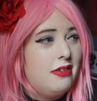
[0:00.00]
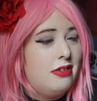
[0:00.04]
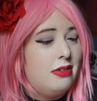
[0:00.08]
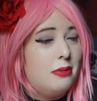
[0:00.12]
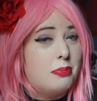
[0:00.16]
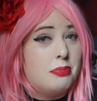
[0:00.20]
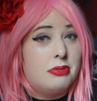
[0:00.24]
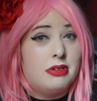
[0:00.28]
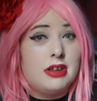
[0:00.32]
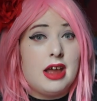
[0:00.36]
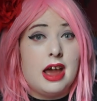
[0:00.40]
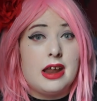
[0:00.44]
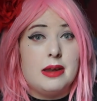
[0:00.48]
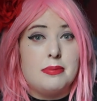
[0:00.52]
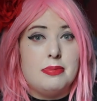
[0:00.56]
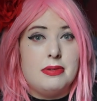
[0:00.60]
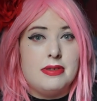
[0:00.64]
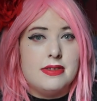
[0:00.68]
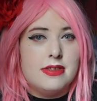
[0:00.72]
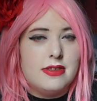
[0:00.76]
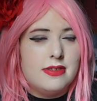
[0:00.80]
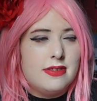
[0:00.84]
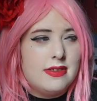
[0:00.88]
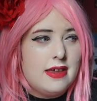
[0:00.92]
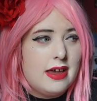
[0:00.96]
they'll pretend to
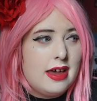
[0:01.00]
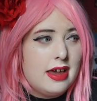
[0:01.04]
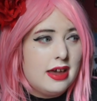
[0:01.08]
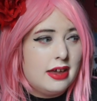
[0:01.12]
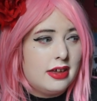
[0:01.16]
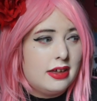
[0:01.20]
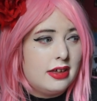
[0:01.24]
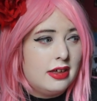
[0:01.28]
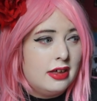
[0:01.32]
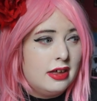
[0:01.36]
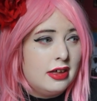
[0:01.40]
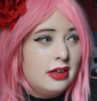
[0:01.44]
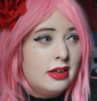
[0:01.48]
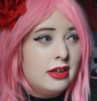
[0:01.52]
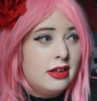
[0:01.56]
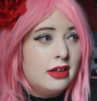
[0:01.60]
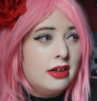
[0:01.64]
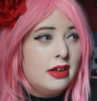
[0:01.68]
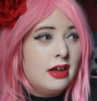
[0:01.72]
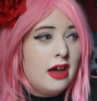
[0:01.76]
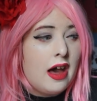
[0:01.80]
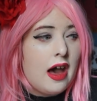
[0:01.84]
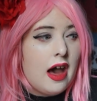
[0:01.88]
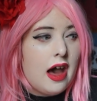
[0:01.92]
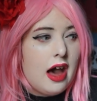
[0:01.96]
be sick,
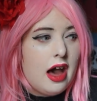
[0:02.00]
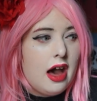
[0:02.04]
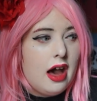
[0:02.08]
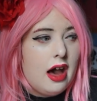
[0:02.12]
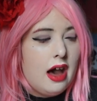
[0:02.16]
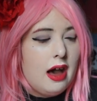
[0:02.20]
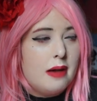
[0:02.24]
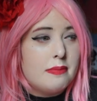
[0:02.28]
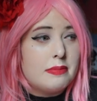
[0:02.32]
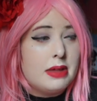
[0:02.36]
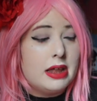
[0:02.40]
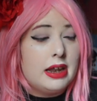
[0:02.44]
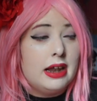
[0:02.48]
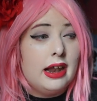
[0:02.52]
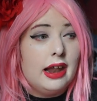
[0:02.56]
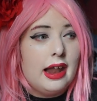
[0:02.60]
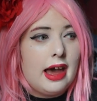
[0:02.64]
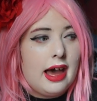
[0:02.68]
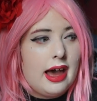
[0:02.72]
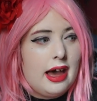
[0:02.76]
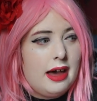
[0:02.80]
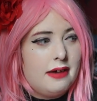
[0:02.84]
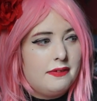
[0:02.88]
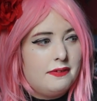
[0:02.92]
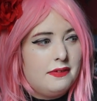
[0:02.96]
um, and
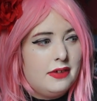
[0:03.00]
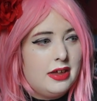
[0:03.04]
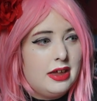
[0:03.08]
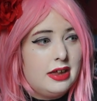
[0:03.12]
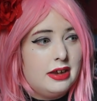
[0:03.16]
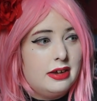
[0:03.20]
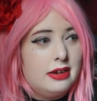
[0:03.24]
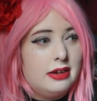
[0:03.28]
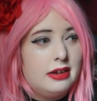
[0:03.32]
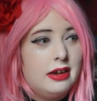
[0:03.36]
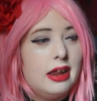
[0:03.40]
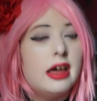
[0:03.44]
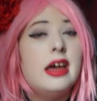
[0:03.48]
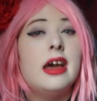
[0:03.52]
laugh. And